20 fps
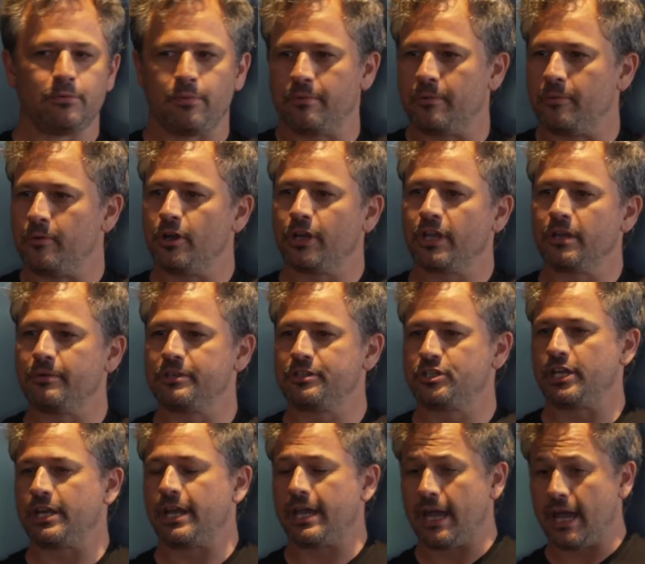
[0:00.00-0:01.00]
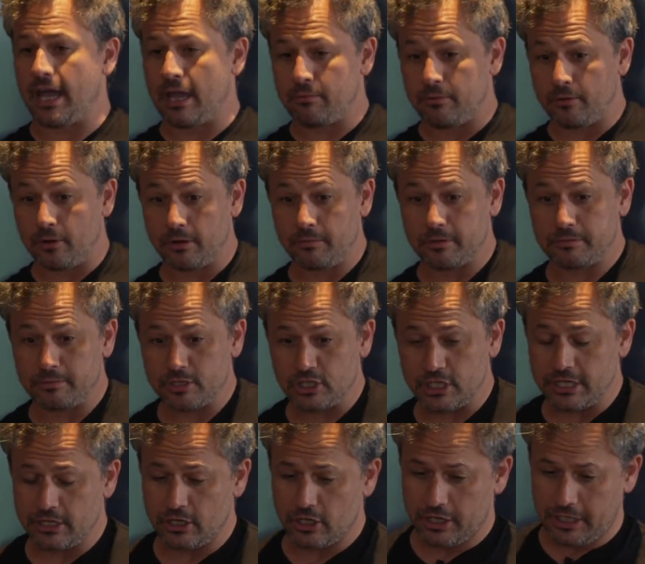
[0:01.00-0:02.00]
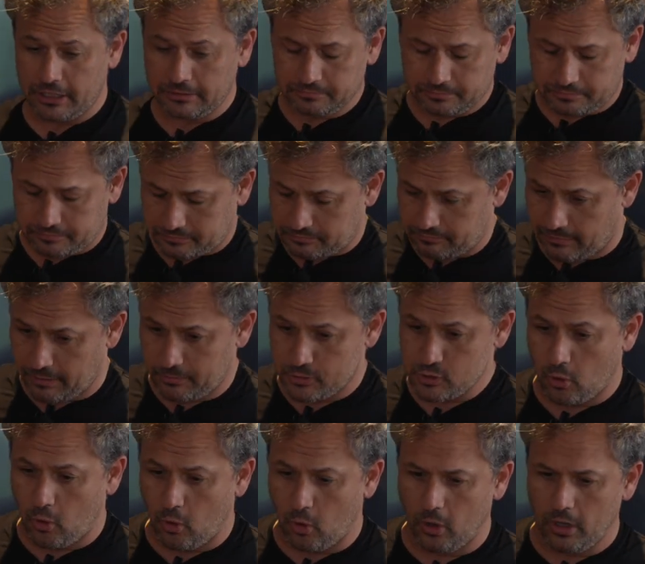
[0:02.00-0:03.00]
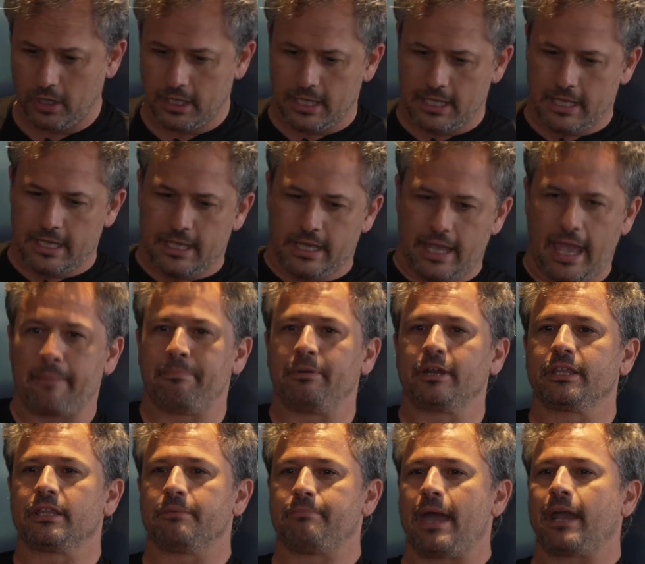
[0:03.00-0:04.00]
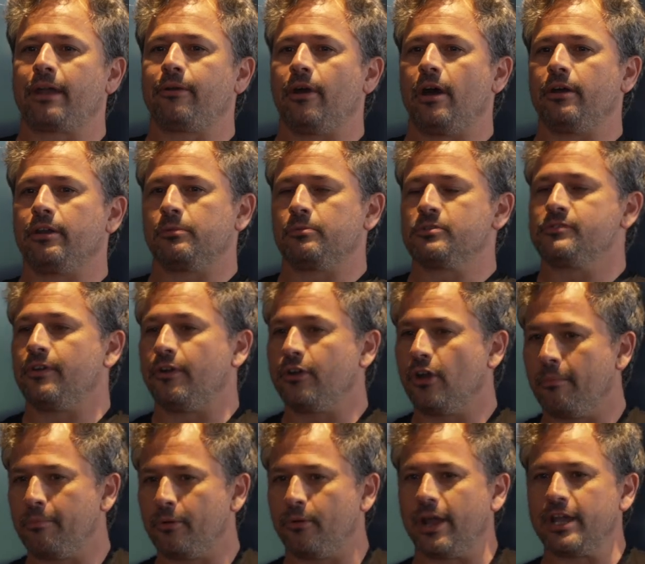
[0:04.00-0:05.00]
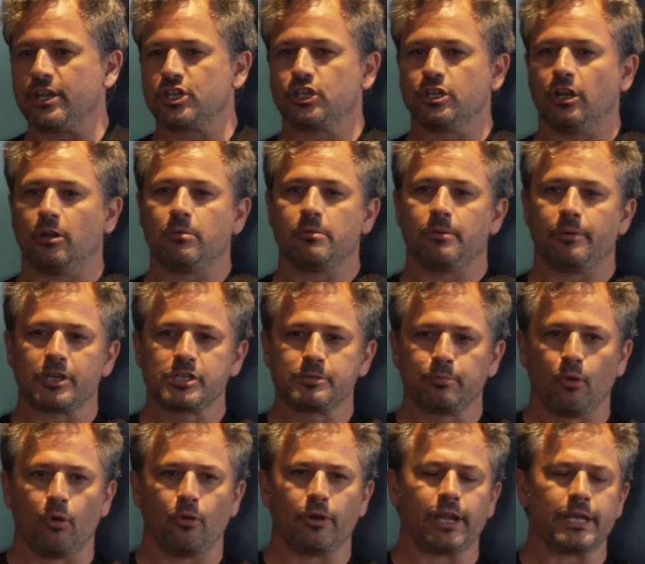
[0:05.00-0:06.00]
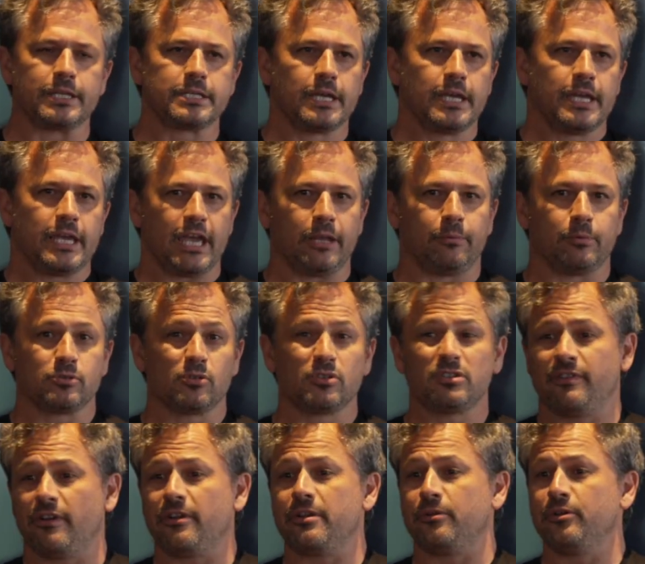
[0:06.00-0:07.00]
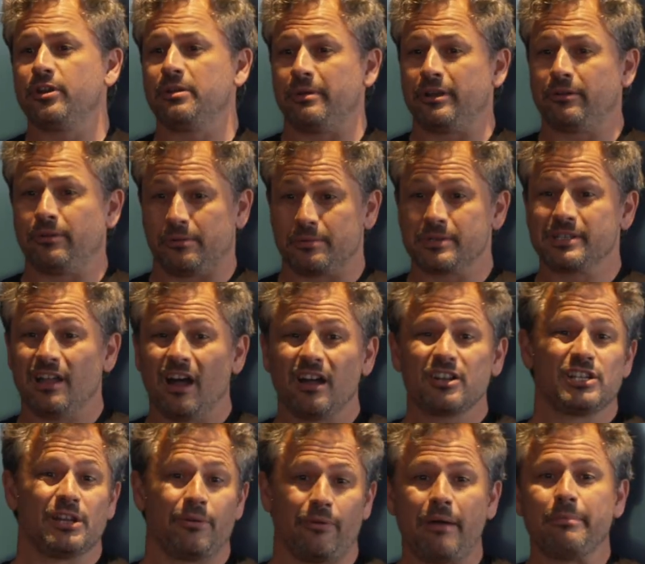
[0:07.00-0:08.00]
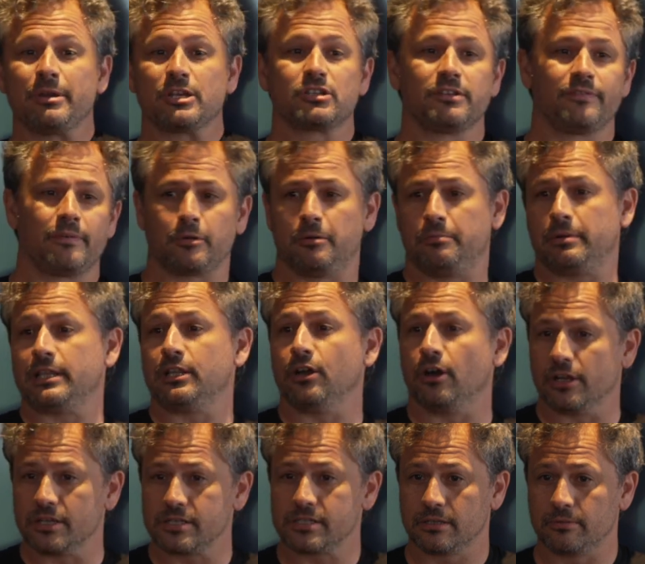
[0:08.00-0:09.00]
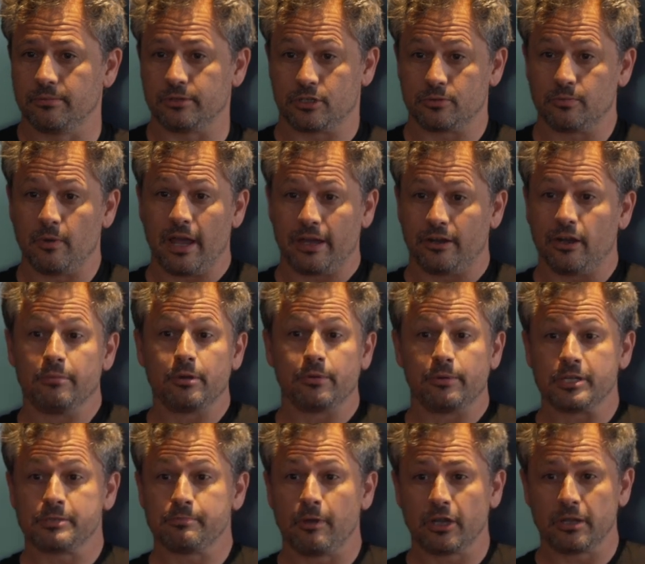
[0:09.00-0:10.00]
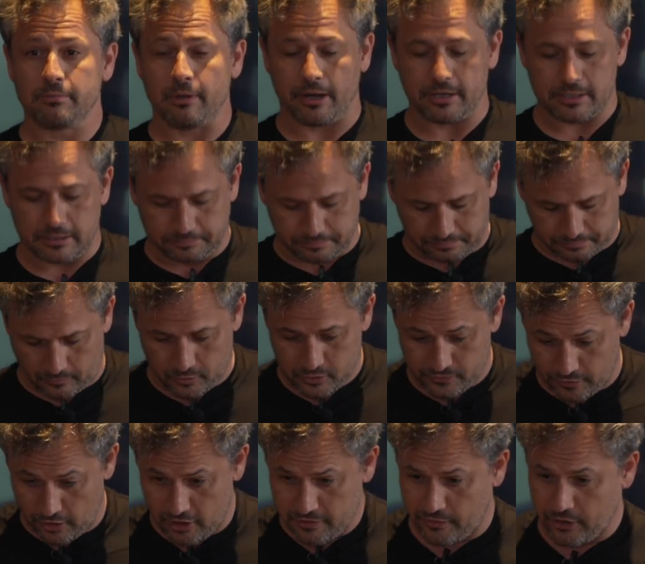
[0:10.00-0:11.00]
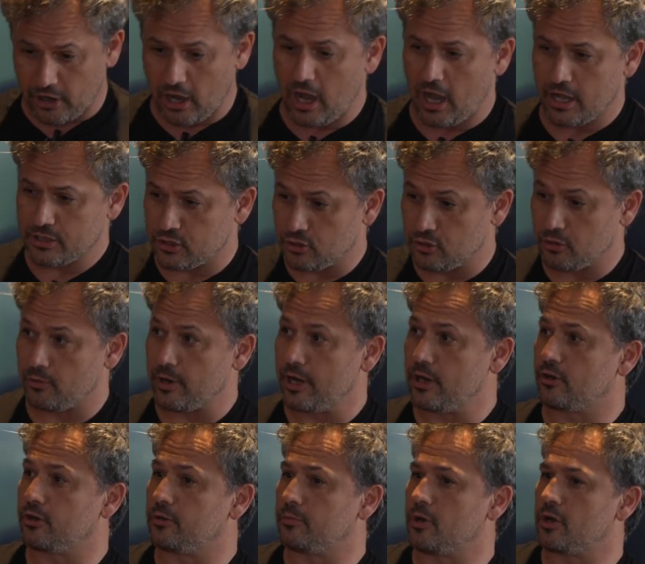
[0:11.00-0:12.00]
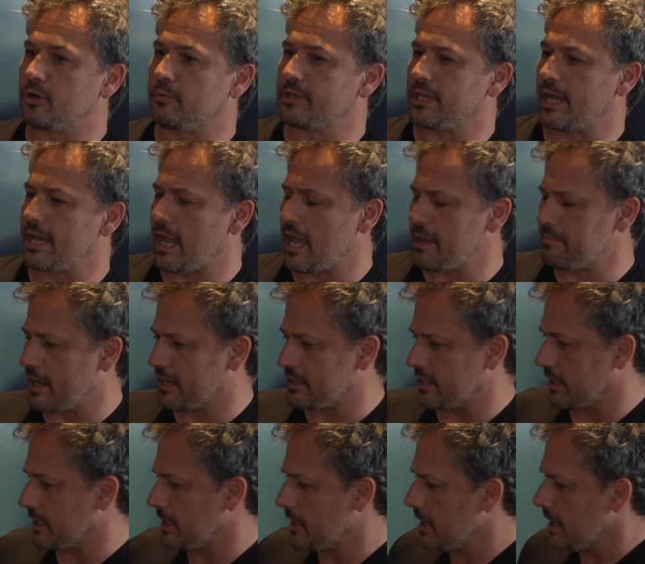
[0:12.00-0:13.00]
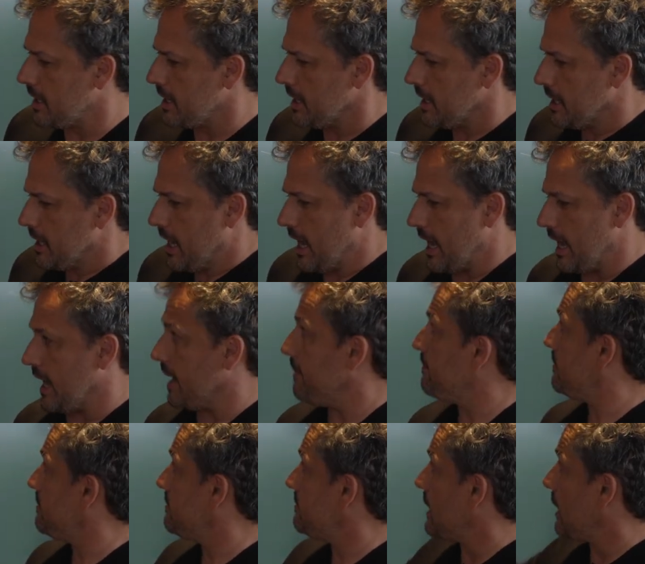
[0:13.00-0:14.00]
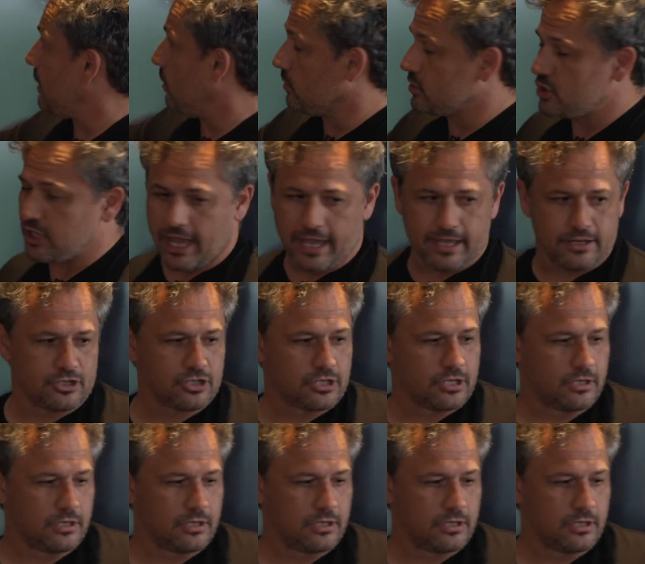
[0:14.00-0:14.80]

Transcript: we were working with GenAI, we were working with machine learning, but it was all happening in the background. It was very operational, we were exploring it. It was also very rudimentary. It was largely rubbish, if I'm completely honest, which is why nobody really spoke about it. It was very, very hard to do really good work with AI back then. That all changed